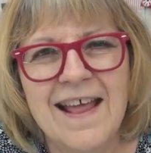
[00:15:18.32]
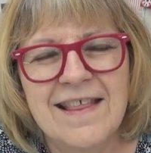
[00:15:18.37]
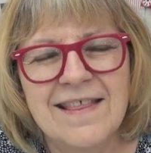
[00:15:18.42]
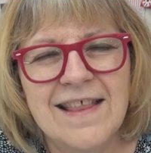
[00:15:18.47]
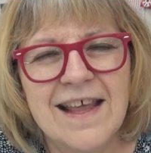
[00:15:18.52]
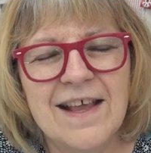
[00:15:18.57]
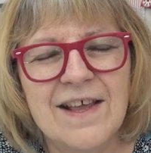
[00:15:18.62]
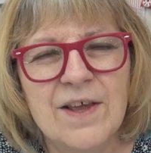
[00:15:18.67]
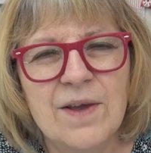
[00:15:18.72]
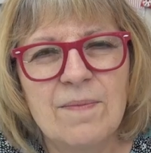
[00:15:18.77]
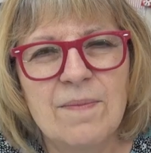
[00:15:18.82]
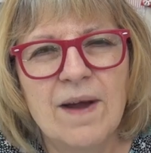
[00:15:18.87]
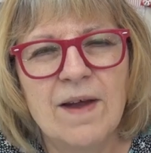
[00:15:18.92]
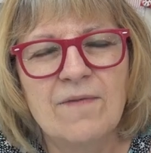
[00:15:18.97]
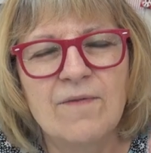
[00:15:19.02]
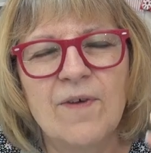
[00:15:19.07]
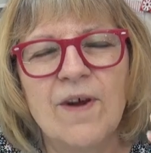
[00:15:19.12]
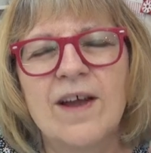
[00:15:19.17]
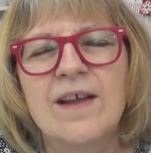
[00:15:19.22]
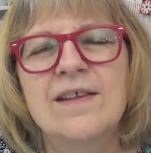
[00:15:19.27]
Thank you, my
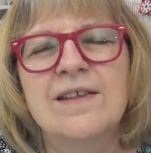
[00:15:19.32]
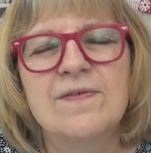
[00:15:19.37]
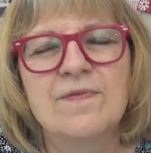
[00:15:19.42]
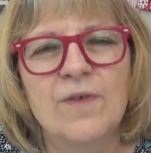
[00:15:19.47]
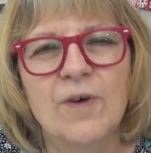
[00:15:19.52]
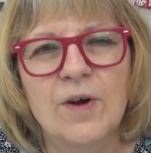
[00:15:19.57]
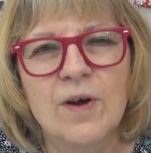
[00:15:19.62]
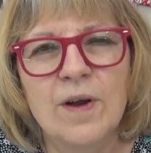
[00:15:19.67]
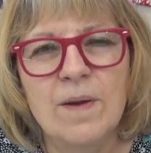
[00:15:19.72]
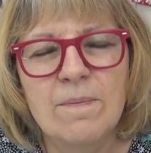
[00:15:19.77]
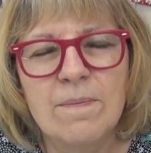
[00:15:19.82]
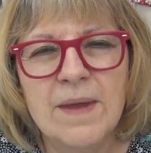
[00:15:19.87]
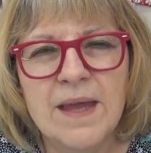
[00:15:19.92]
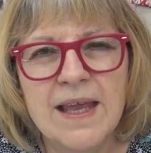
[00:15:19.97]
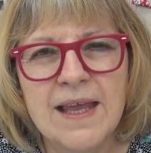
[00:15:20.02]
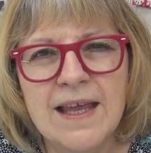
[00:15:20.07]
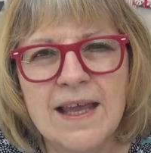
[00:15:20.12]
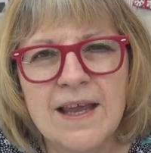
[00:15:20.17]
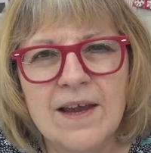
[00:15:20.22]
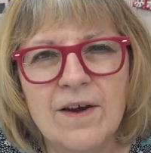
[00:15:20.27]
friends, for
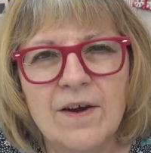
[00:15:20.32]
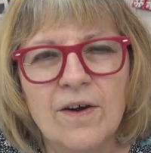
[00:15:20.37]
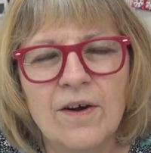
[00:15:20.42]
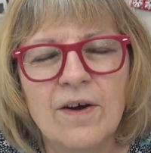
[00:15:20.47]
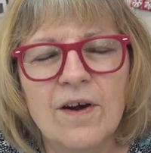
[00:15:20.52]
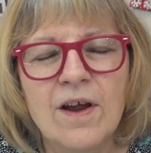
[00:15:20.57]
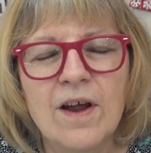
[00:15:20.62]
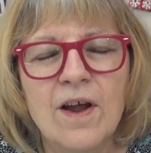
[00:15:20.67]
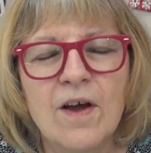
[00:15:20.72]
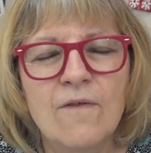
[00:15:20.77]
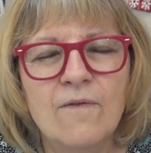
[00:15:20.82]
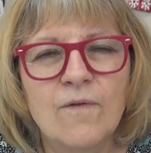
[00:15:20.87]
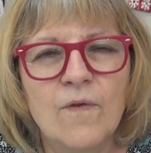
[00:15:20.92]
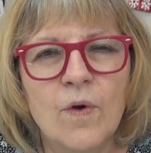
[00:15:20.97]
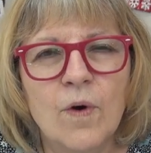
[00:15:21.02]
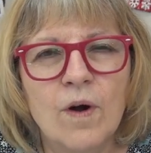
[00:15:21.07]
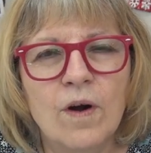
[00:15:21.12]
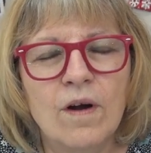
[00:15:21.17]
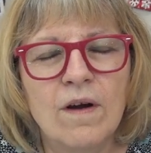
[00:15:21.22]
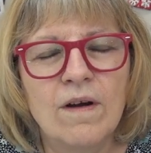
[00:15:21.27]
being here,
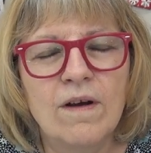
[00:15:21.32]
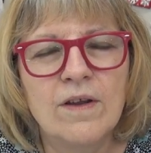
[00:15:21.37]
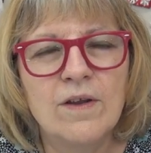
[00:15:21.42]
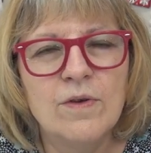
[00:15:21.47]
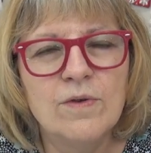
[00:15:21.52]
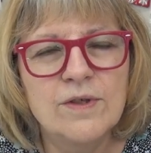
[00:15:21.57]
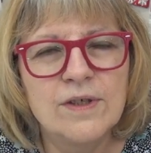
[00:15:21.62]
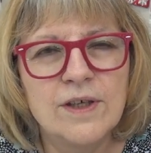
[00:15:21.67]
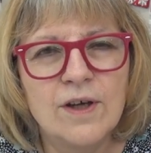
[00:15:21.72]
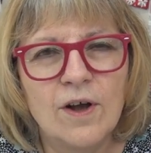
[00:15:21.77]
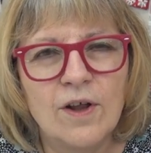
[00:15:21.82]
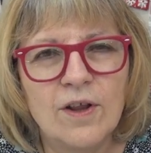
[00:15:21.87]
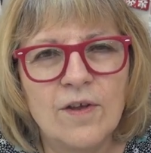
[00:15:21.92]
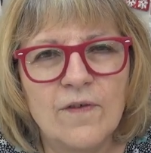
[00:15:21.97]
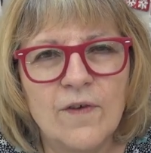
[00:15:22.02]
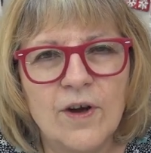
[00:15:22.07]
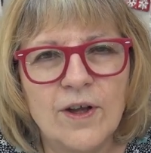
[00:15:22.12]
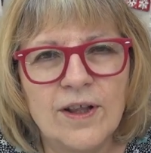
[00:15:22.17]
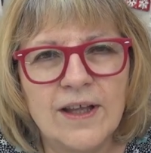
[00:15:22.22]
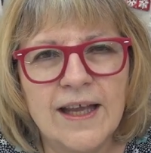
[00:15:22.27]
for using all
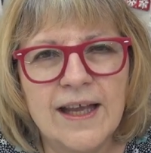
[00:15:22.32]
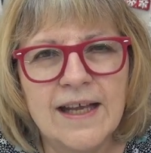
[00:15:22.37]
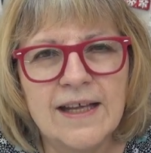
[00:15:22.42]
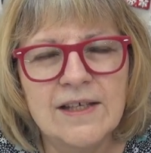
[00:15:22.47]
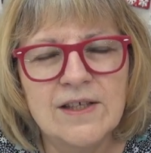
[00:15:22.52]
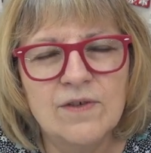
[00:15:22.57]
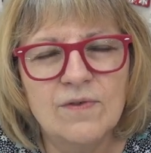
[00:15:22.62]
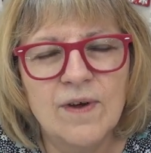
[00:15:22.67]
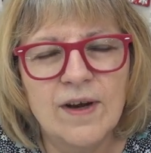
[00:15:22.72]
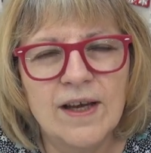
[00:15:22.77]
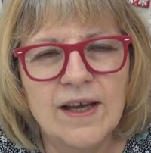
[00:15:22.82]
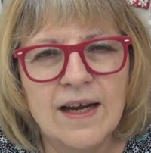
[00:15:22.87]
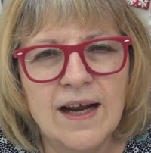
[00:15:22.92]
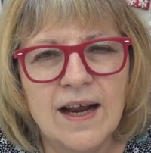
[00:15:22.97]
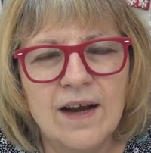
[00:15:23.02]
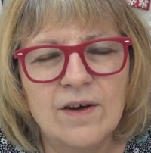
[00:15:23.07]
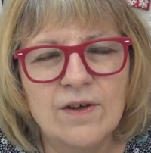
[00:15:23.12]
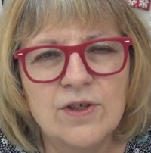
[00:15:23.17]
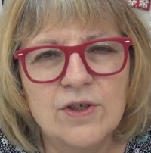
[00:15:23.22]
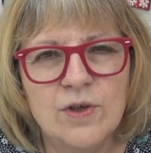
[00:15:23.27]
of our links. Greg and
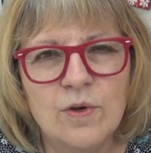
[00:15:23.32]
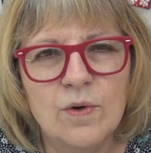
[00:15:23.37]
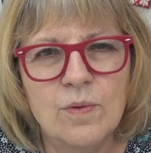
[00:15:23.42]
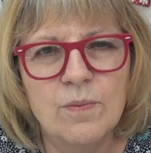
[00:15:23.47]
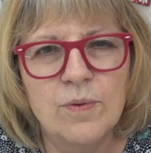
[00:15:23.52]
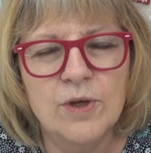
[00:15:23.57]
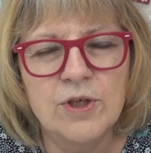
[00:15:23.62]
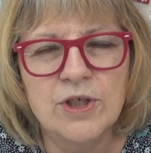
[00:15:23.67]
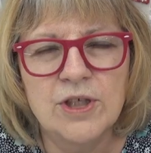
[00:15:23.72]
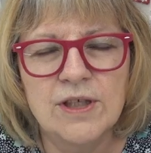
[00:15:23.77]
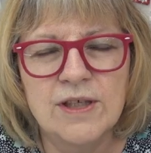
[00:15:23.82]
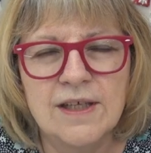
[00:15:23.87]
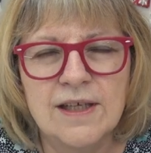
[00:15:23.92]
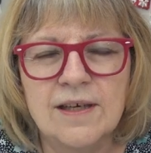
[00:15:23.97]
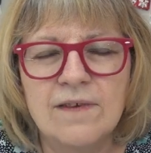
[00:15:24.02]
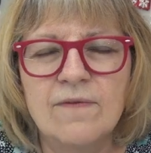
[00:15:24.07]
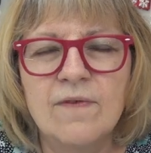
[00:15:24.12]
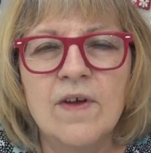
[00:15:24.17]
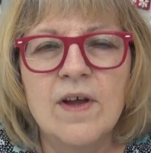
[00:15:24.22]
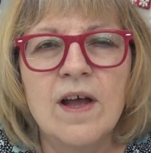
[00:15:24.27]
I are so
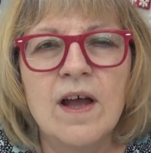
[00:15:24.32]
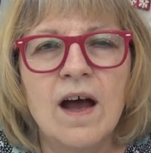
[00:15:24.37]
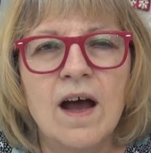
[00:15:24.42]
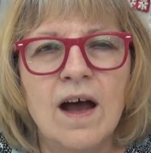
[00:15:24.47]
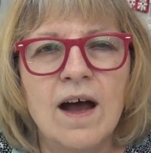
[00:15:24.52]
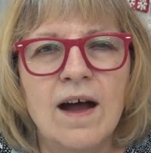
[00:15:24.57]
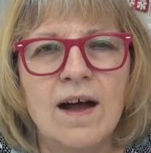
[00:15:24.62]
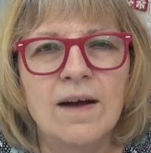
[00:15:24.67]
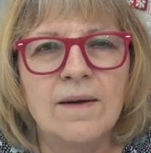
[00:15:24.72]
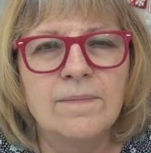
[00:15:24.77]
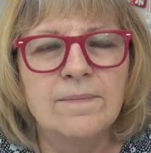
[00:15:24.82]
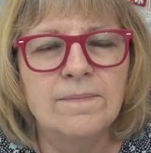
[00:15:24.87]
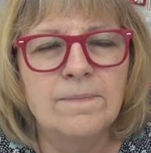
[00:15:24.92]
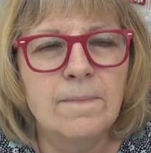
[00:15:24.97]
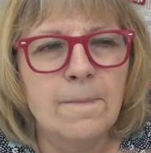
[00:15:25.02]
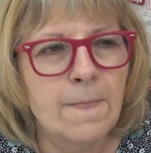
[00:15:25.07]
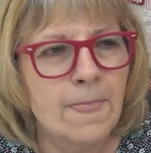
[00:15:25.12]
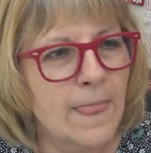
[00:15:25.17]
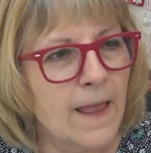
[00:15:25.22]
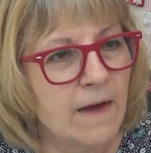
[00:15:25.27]
appreciative.
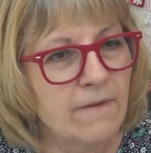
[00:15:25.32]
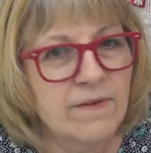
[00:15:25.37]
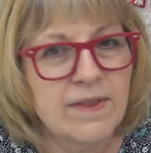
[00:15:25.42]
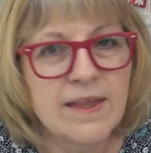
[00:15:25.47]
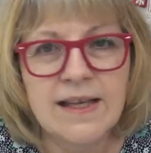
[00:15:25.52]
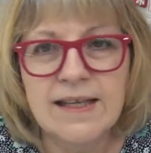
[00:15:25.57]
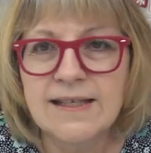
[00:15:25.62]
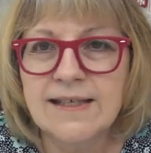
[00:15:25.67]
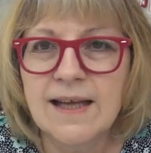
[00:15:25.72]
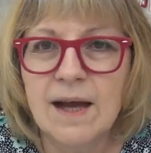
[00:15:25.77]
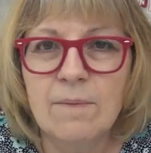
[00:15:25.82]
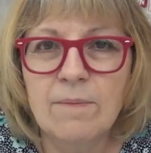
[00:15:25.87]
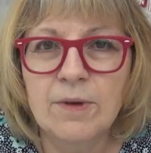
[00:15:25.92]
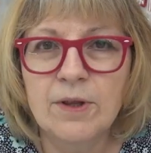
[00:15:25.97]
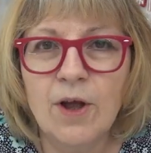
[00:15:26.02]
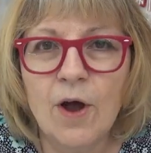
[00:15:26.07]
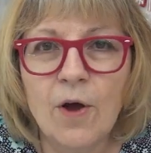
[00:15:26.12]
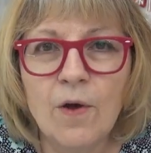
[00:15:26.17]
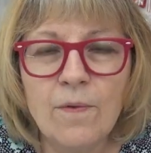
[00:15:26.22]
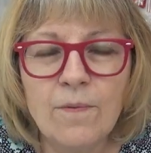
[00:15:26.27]
Everything is down
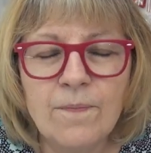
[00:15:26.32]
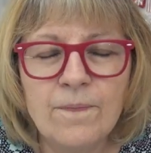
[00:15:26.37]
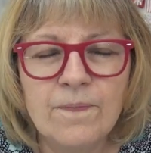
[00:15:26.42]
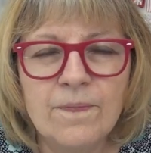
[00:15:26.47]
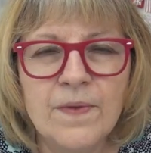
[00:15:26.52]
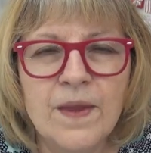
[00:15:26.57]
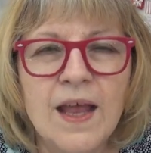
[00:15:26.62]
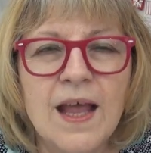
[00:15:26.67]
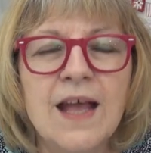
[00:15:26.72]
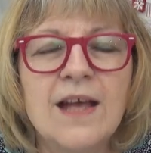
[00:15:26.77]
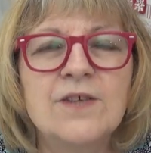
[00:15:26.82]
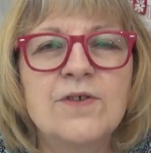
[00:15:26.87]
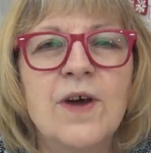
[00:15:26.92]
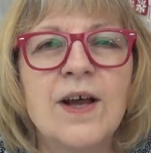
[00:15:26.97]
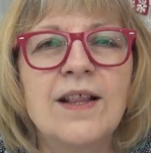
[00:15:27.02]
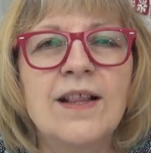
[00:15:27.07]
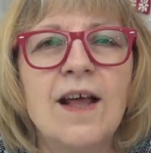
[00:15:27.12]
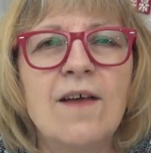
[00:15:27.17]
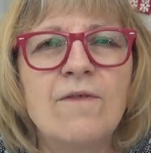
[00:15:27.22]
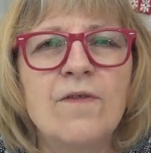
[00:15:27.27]
below. So
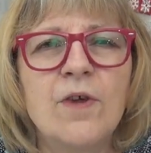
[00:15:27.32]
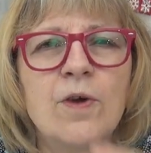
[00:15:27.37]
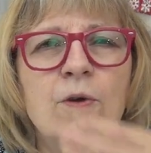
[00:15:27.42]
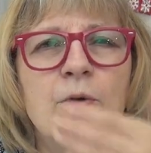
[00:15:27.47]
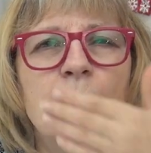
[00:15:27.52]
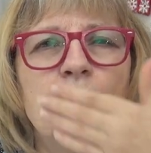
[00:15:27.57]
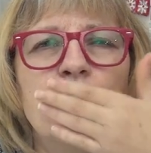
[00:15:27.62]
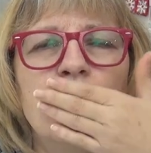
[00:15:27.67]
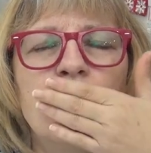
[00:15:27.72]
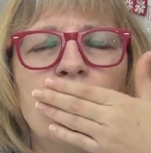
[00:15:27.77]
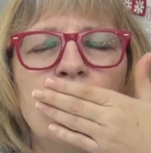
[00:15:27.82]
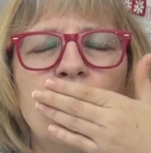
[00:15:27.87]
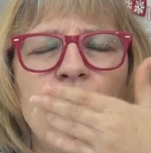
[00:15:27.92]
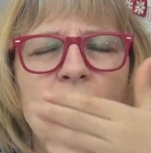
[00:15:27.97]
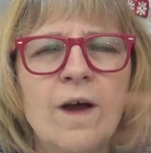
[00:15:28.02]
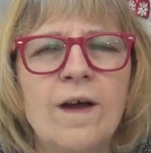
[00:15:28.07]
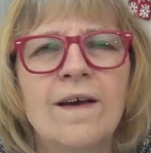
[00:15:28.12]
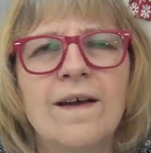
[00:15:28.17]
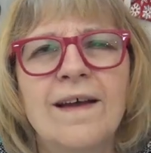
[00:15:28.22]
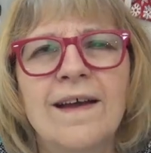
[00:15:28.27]
I love you.
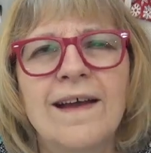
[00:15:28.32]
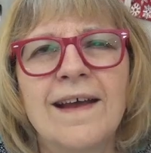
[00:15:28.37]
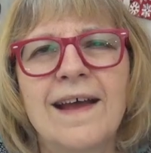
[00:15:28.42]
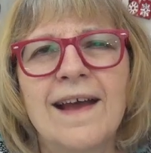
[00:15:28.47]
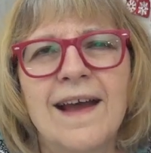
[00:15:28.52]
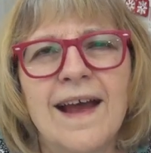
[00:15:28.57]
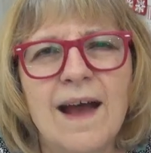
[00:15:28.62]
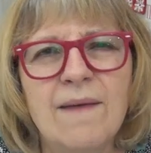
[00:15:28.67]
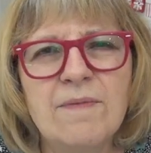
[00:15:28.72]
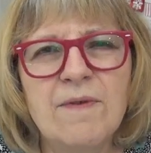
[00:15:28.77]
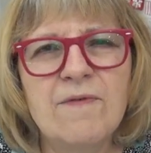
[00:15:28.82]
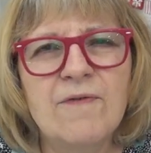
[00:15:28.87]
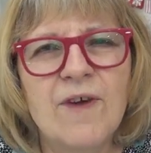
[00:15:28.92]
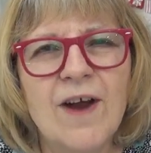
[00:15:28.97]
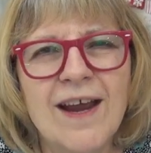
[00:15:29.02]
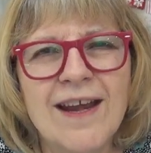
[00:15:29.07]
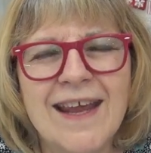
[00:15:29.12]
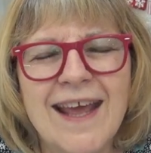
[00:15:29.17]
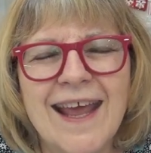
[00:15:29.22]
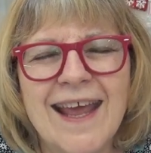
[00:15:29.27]
Mwah. Happy
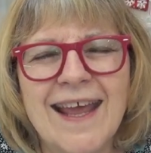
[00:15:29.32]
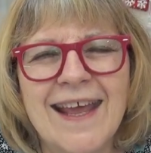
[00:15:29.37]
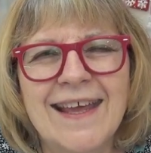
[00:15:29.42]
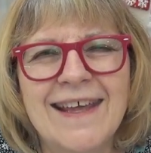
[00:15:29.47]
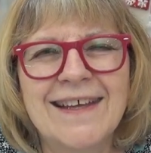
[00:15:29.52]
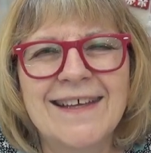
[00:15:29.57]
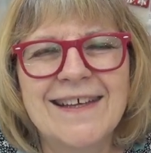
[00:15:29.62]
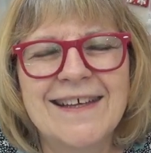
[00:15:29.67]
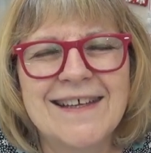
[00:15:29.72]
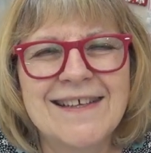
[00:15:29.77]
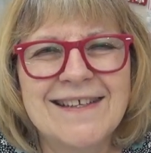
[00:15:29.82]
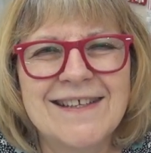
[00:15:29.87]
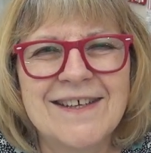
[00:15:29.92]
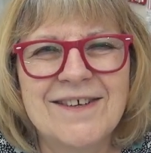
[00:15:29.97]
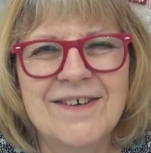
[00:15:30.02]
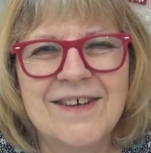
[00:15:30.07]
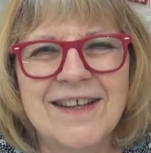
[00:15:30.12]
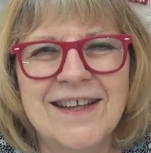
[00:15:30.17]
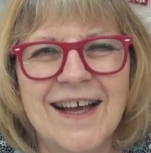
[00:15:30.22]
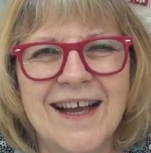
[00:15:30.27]
Friday. See
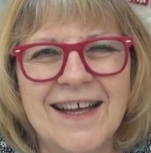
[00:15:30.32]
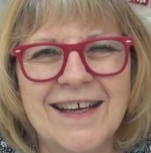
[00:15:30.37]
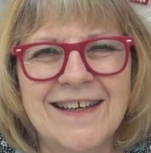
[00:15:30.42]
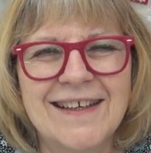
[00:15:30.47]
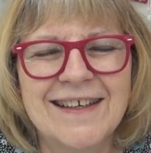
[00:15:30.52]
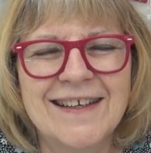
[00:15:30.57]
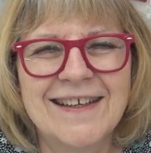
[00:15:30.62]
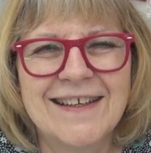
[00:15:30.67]
you online.